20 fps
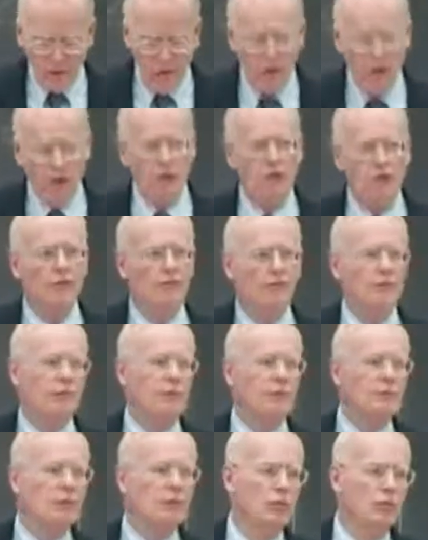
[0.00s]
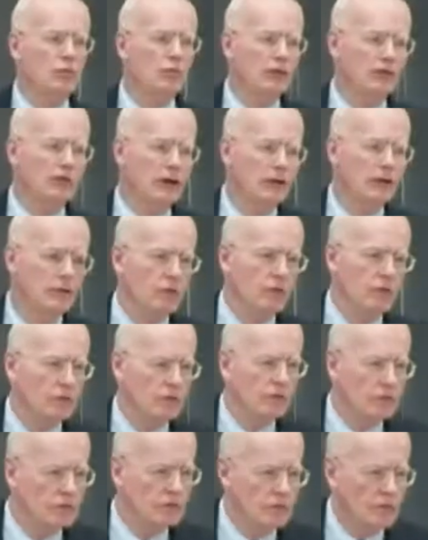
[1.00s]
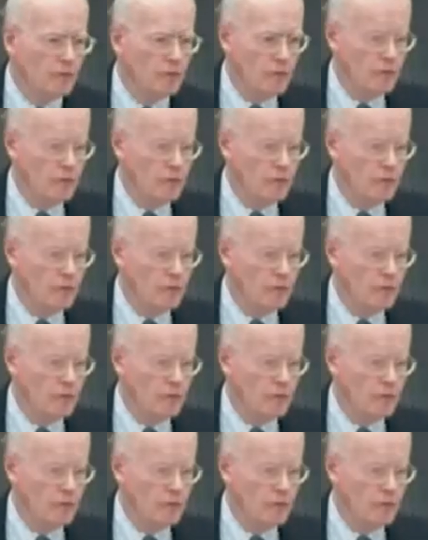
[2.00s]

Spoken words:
Other people will favor different